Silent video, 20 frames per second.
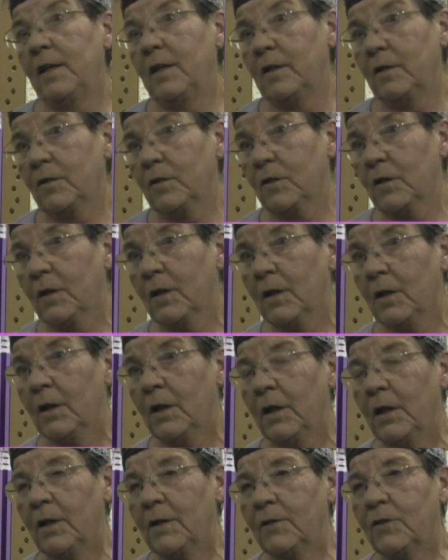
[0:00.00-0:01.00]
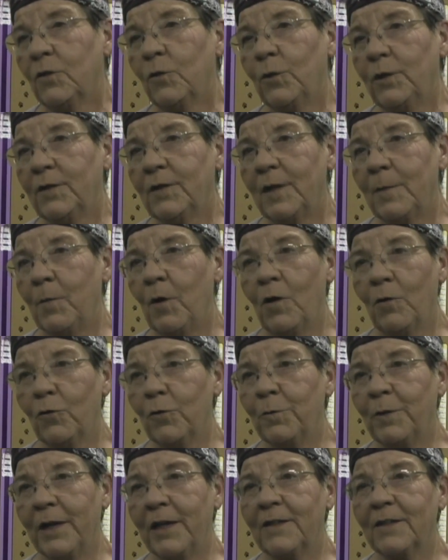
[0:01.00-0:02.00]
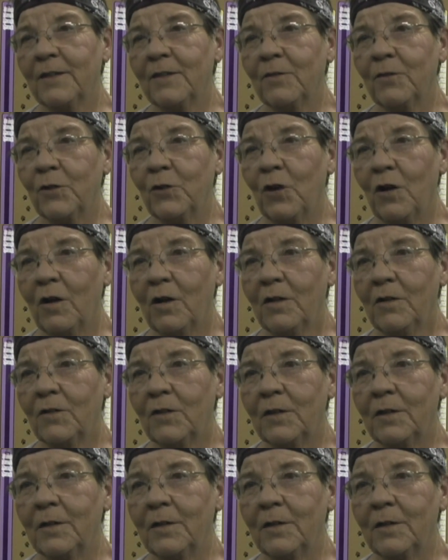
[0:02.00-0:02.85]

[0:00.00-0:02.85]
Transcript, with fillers: is. And so we say ballroom dancing for dogs,